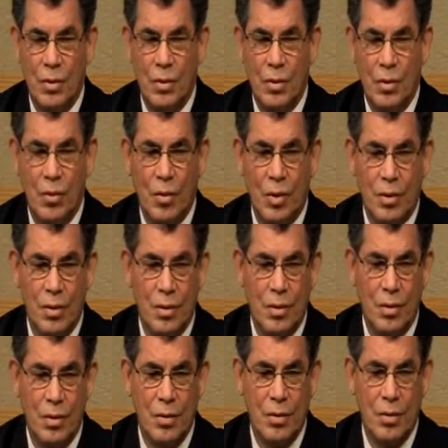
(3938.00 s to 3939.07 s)
Who was it?
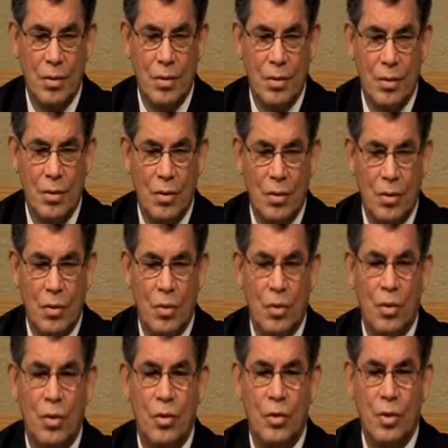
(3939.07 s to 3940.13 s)

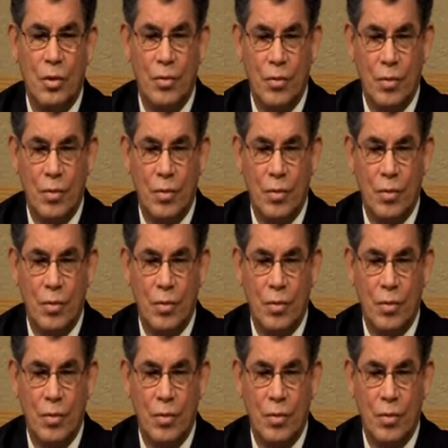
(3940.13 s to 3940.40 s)
Lucifer.